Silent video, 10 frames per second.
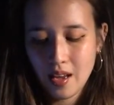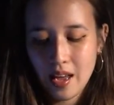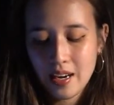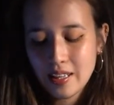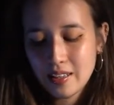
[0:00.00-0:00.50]

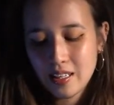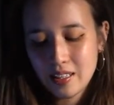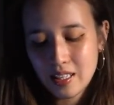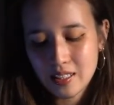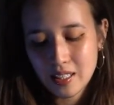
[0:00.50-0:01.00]
And I think
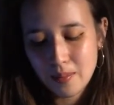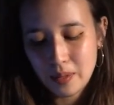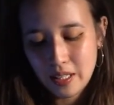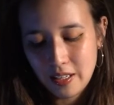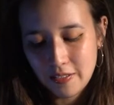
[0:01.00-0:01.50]
that's
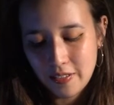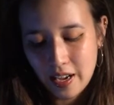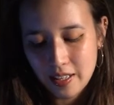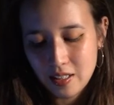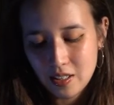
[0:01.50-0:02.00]
completely fine.